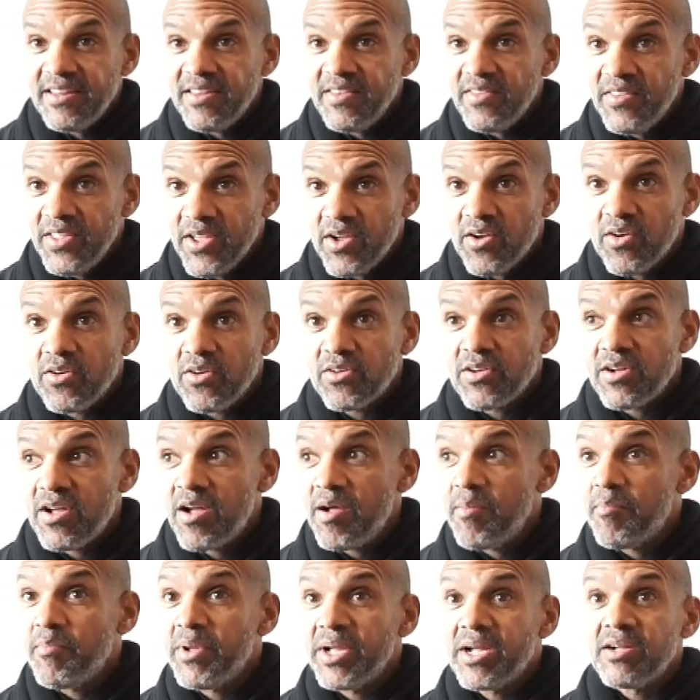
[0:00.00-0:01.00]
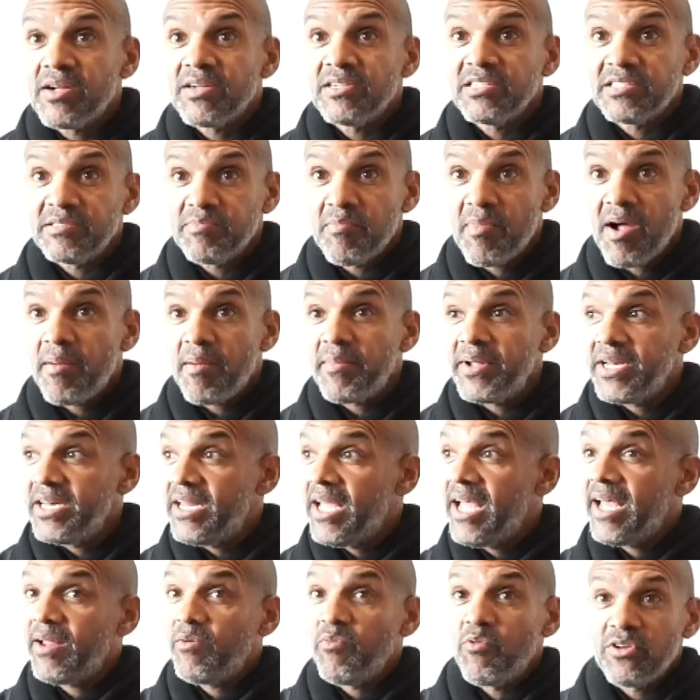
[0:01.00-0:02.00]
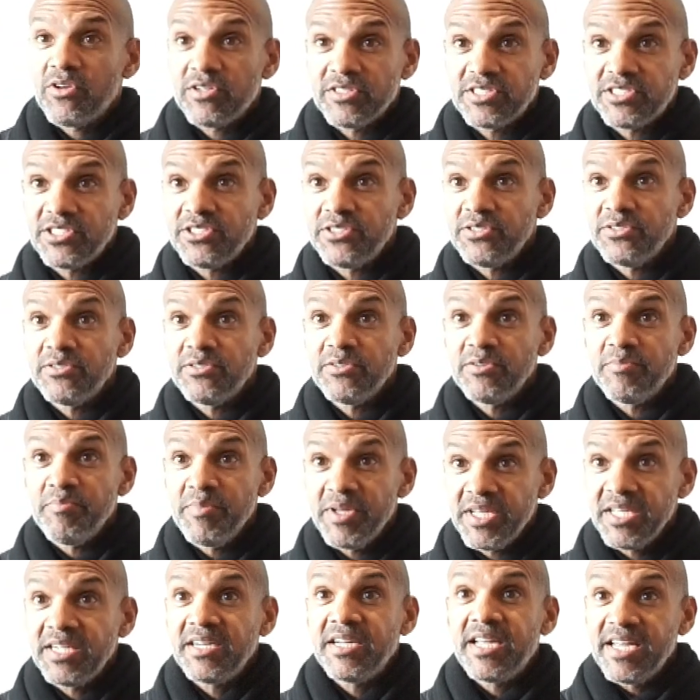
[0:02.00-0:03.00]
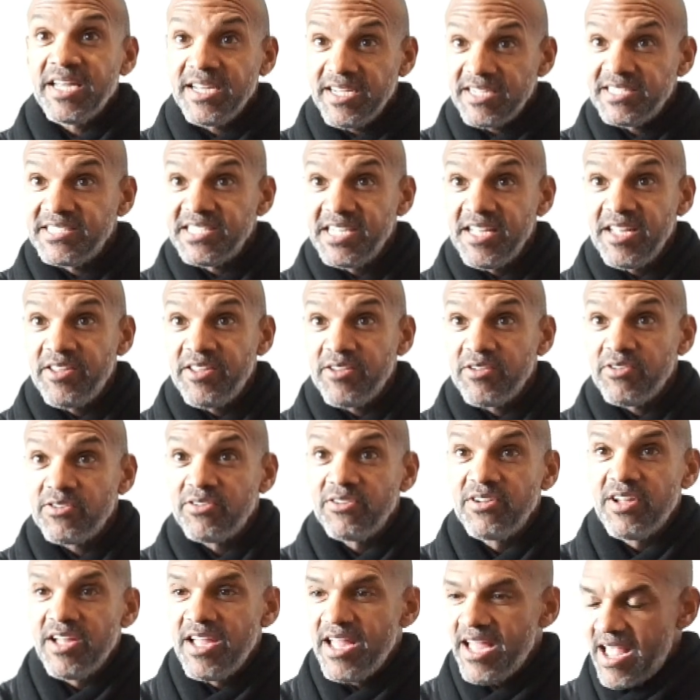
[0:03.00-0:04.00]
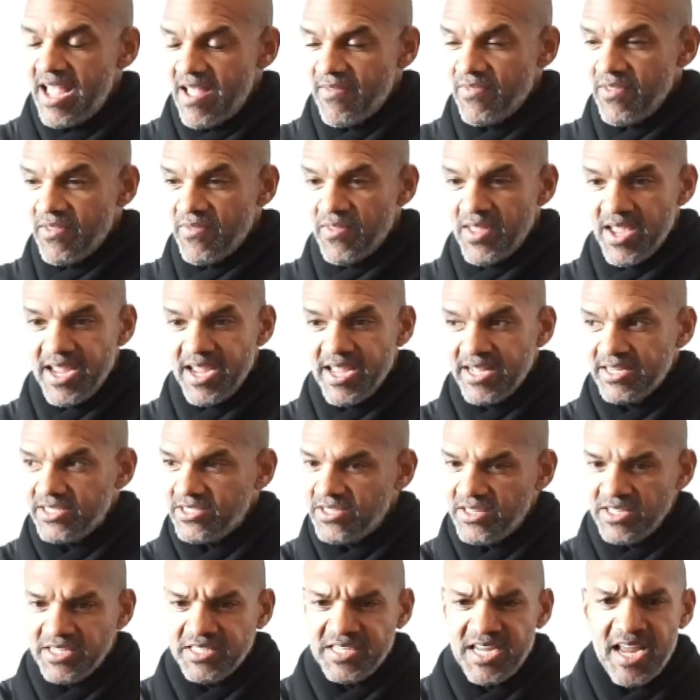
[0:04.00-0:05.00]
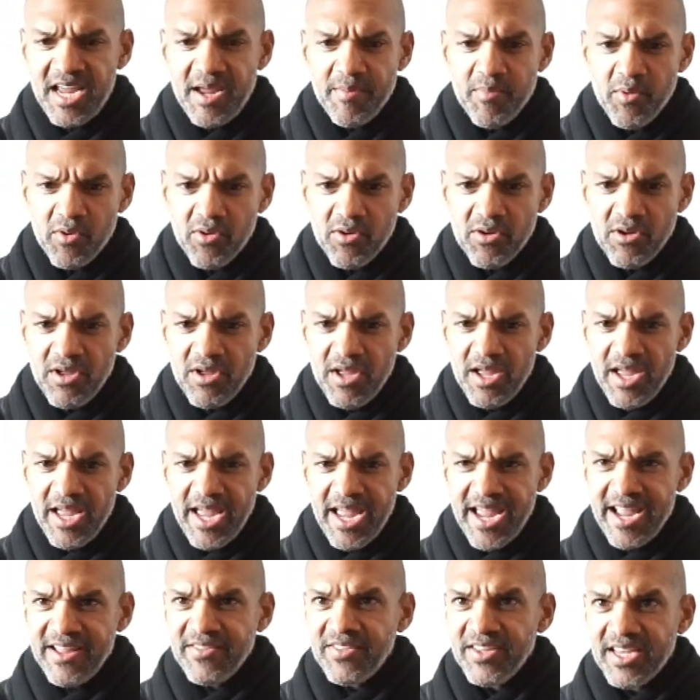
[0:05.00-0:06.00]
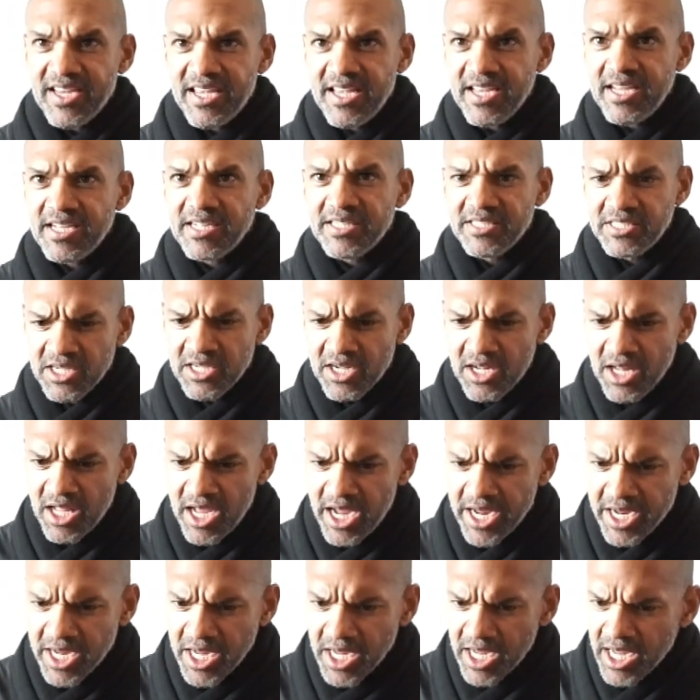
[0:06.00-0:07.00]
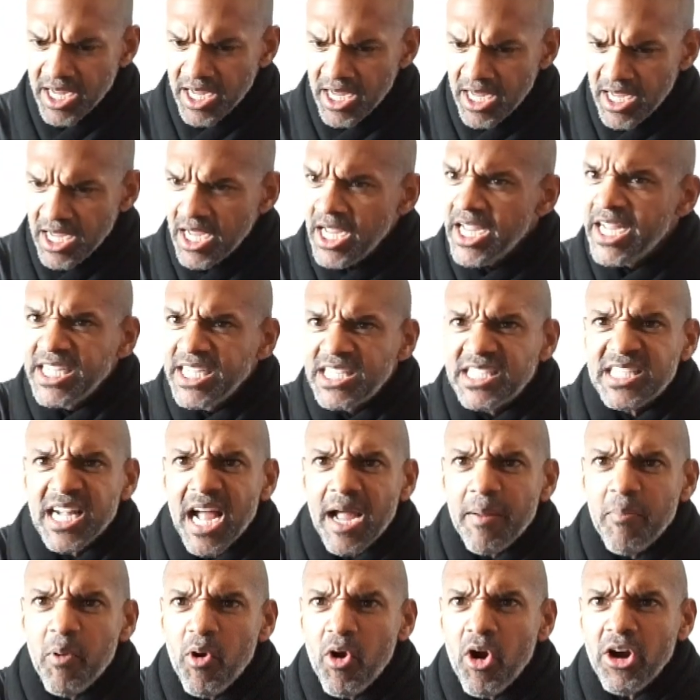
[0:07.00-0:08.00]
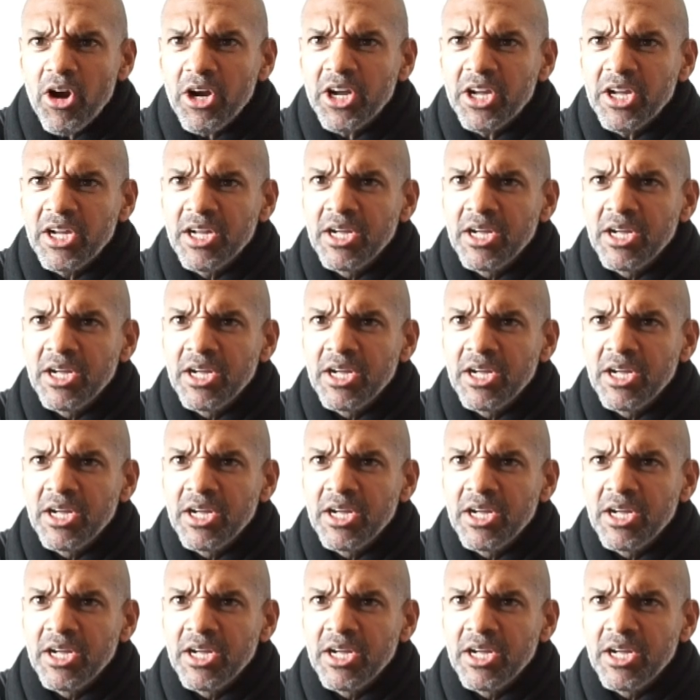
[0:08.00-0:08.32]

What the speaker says: they'll come because mom and dad want to meet King Ezekiel, and then they get to the table, and the kids are like, he's Cyborg,